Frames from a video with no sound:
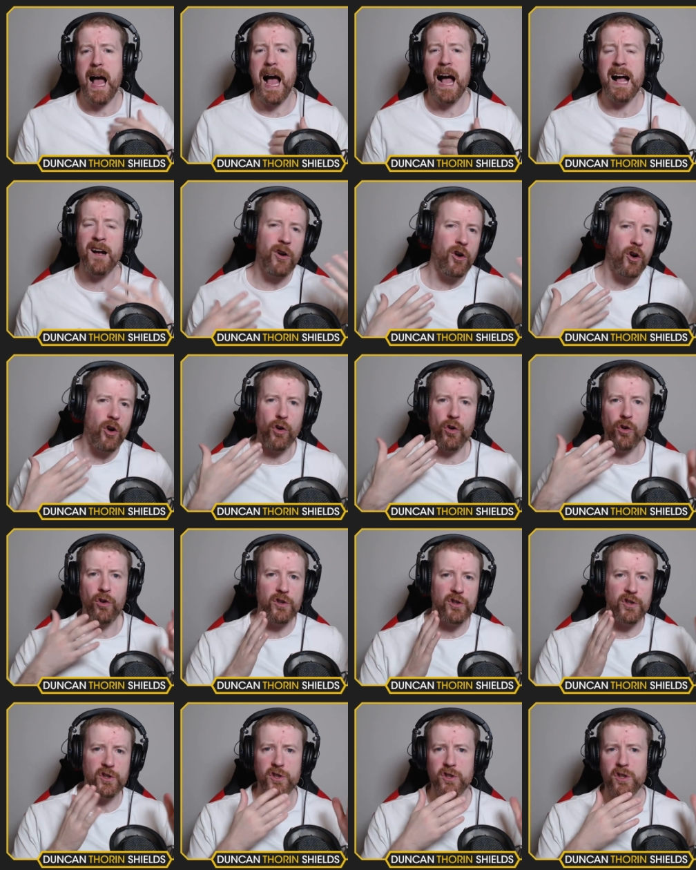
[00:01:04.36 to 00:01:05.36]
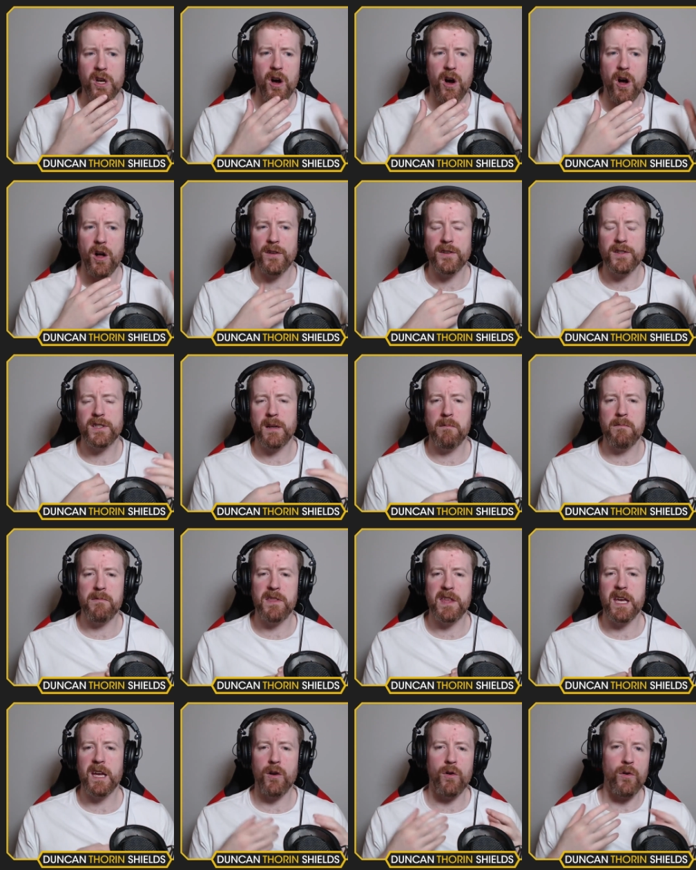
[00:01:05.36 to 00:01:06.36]
angles on
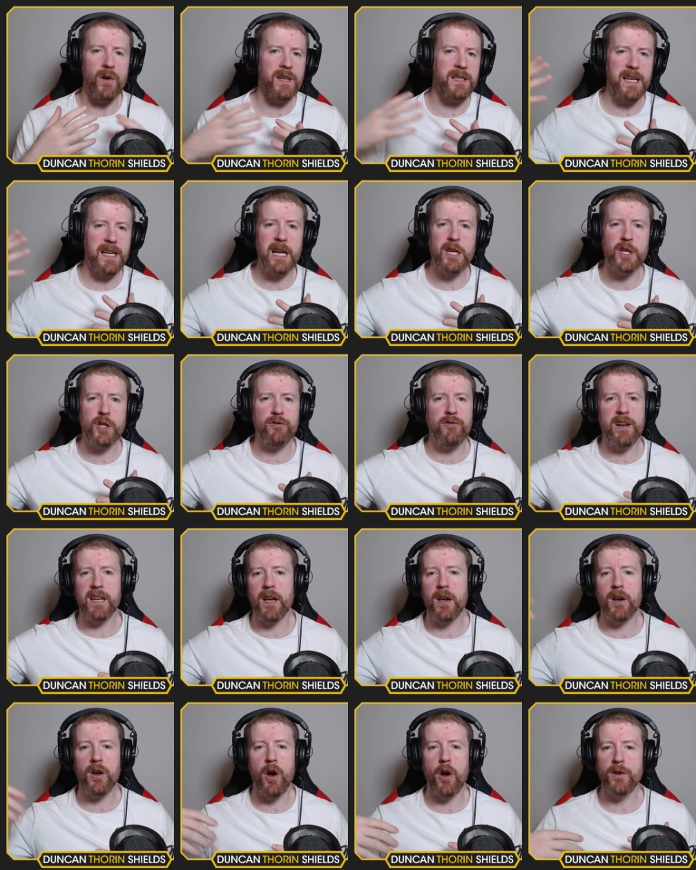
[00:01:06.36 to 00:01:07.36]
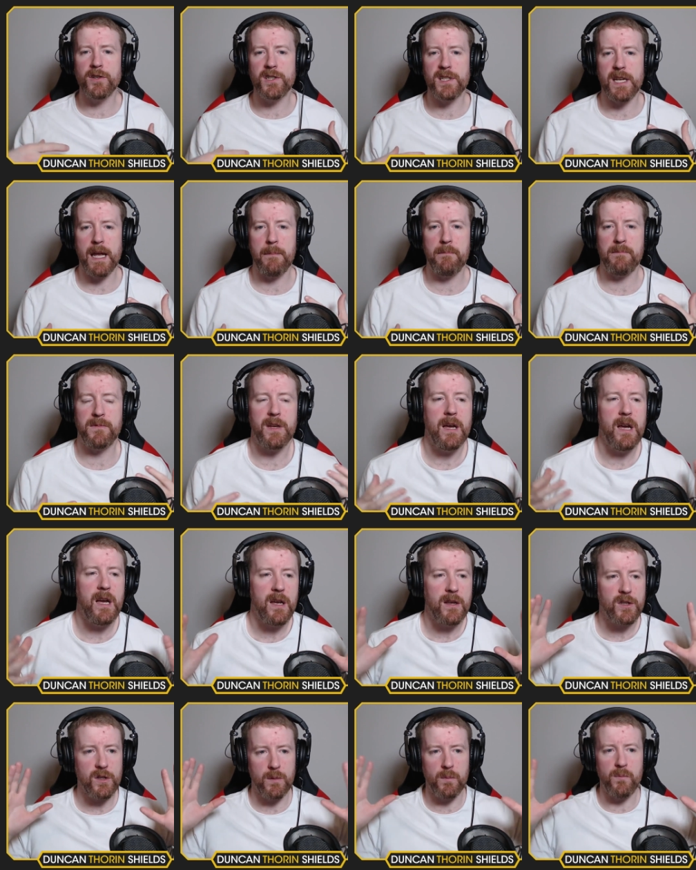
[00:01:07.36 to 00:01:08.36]
something or exaggerating a concept.
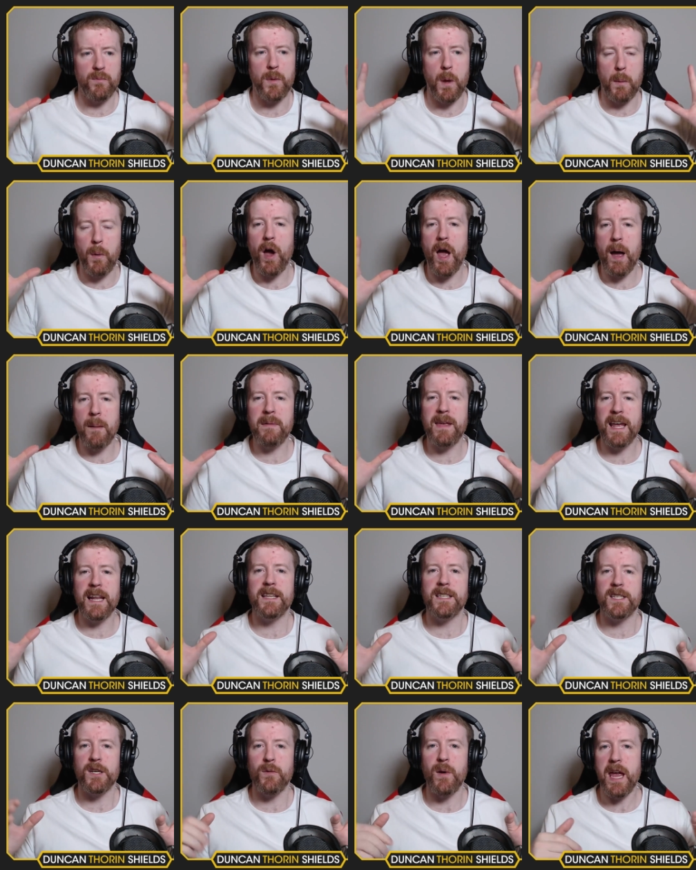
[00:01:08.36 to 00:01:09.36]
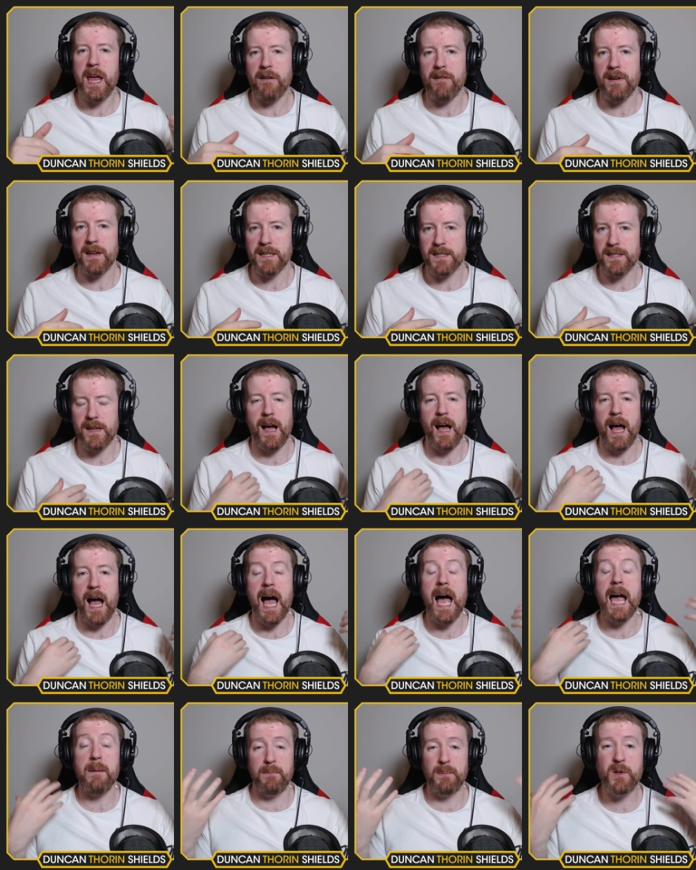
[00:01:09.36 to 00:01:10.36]
So the, the point I'm getting to here is
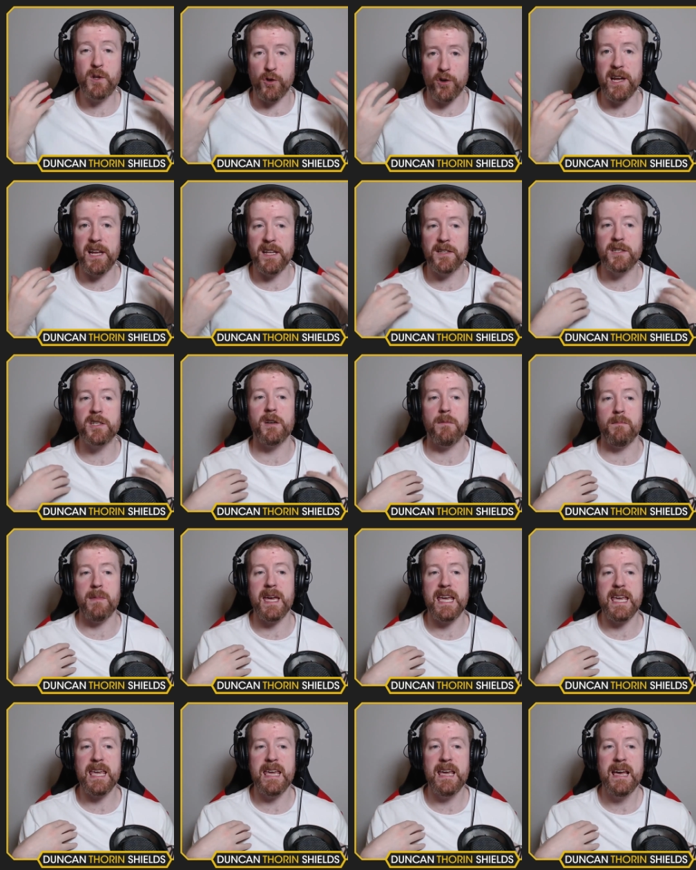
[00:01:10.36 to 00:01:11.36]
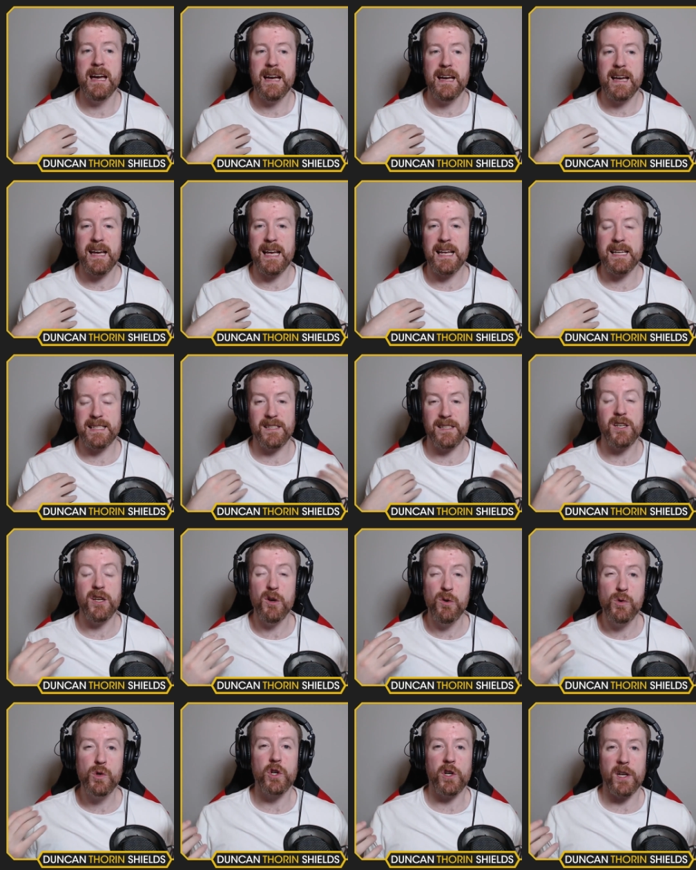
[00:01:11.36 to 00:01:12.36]
hype train to me is
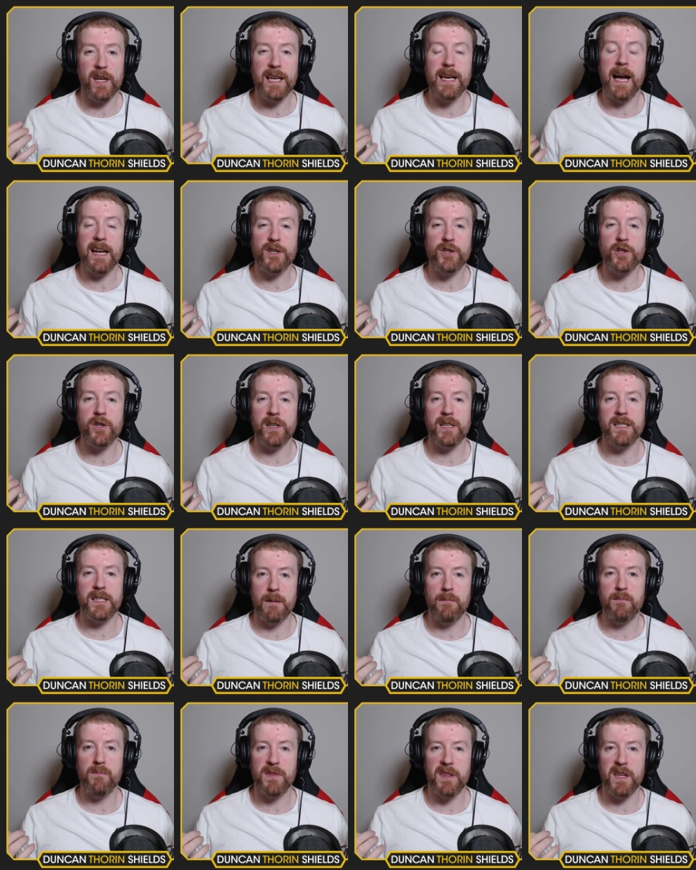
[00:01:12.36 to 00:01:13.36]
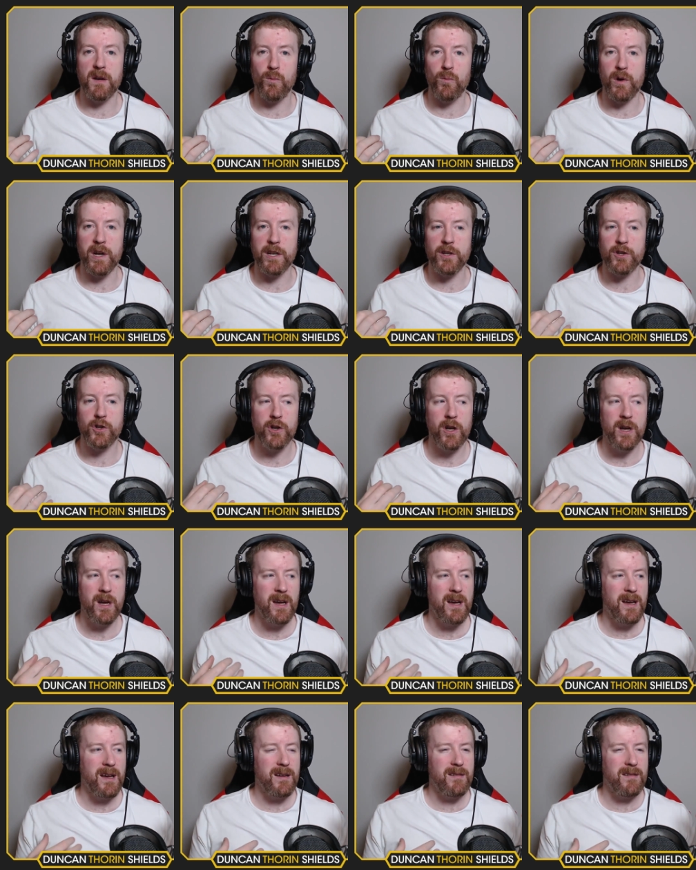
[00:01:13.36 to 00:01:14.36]
usually actually something which